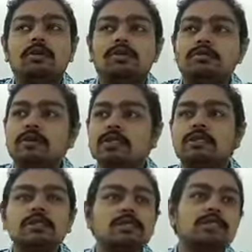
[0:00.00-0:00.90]
First
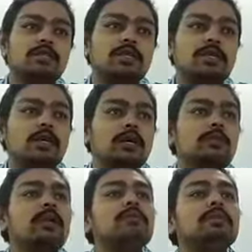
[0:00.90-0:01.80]
is
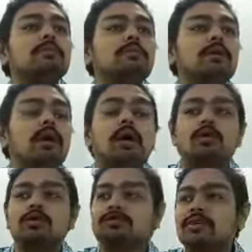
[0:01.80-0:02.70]
minimum,
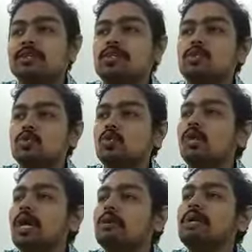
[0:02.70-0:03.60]
first is who
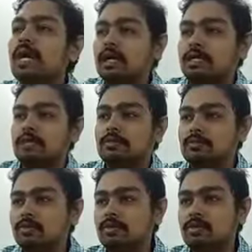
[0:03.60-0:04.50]
can be director.
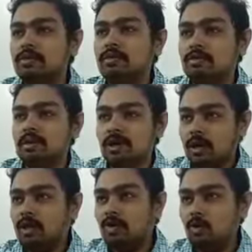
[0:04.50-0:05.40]

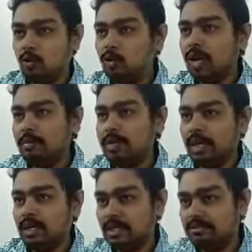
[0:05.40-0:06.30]
Who can be
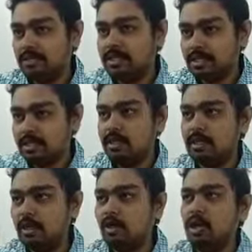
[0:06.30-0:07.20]
director? The first
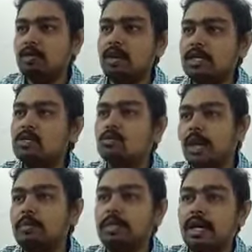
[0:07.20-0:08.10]
down arrow mark is who can
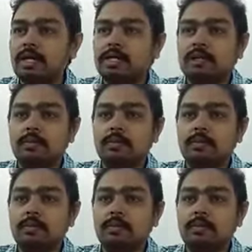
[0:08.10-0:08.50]
be director.